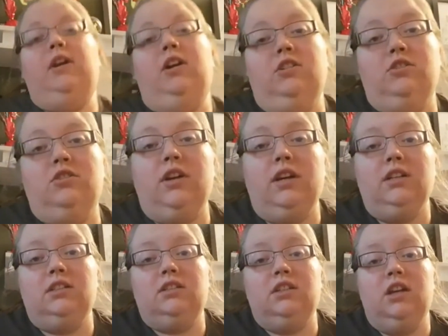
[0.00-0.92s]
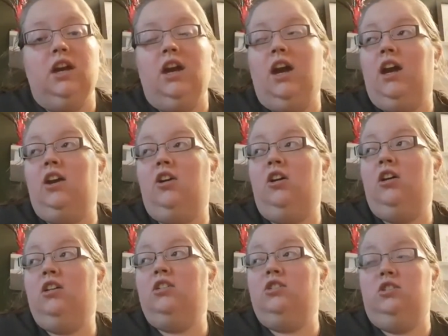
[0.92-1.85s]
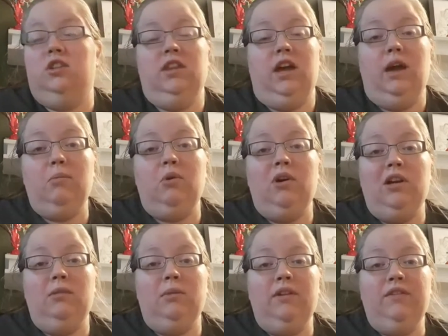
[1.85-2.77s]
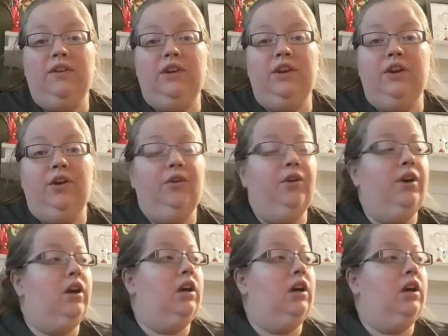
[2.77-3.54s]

my god, you guys. I got to that point in my video,